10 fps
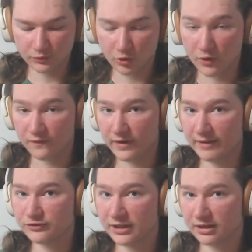or a
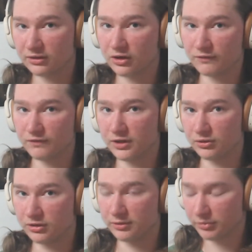5-second long video
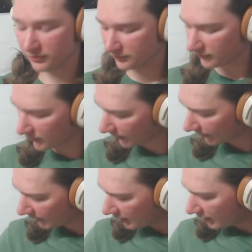clip.
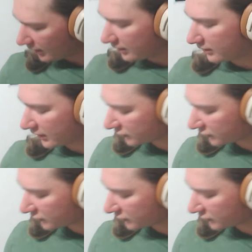Next